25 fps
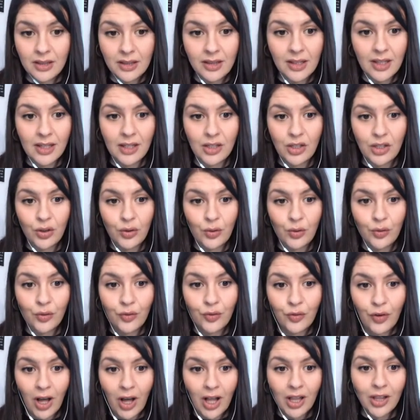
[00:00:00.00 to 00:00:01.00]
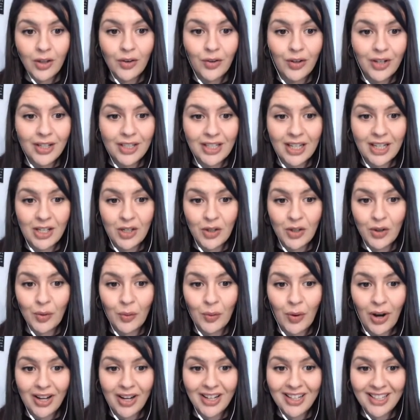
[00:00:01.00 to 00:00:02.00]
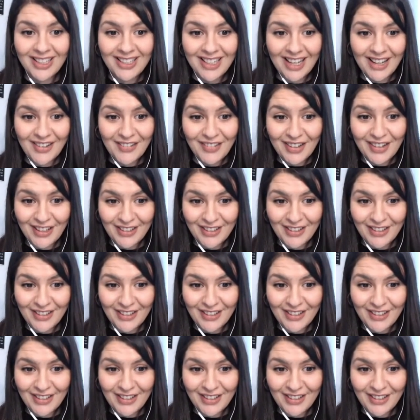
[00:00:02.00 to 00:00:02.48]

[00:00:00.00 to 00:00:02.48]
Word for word: that you follow and that you're walking down